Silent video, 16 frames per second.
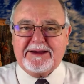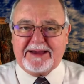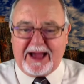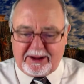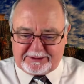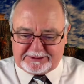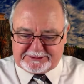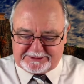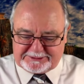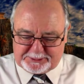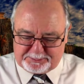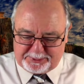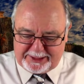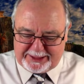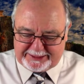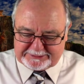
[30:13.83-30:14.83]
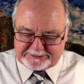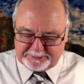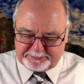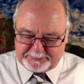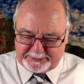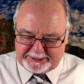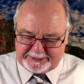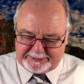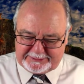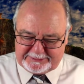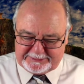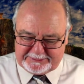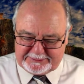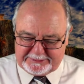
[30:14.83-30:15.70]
How does this apply to me?